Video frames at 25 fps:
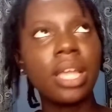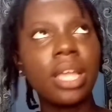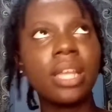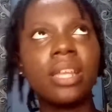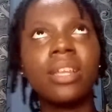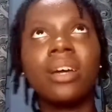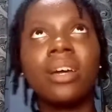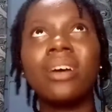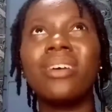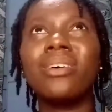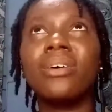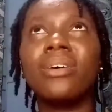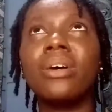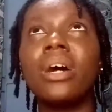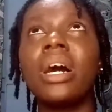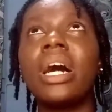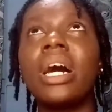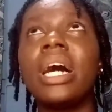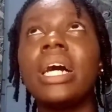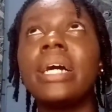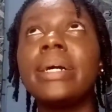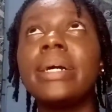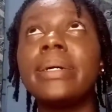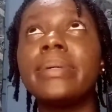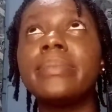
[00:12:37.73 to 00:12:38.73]
Now
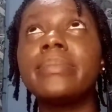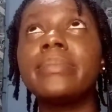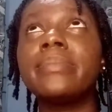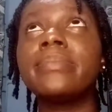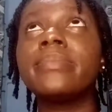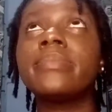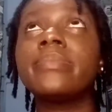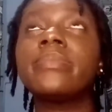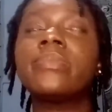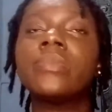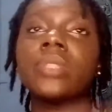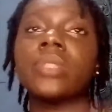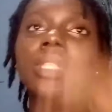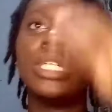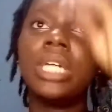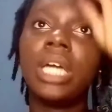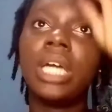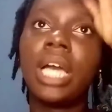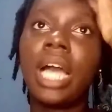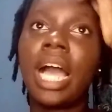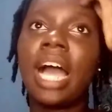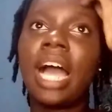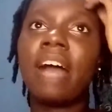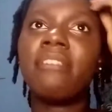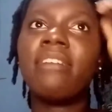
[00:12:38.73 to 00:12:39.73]

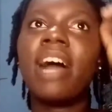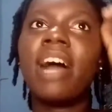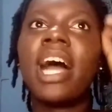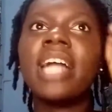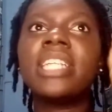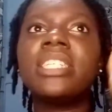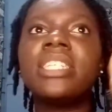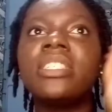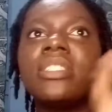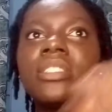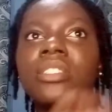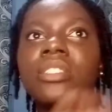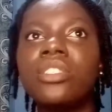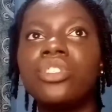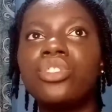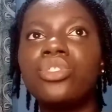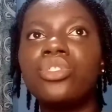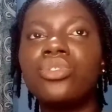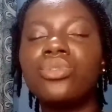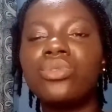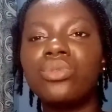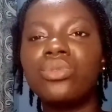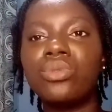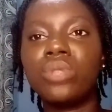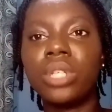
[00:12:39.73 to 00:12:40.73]
I've had this
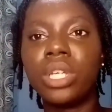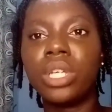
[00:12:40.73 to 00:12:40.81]
issue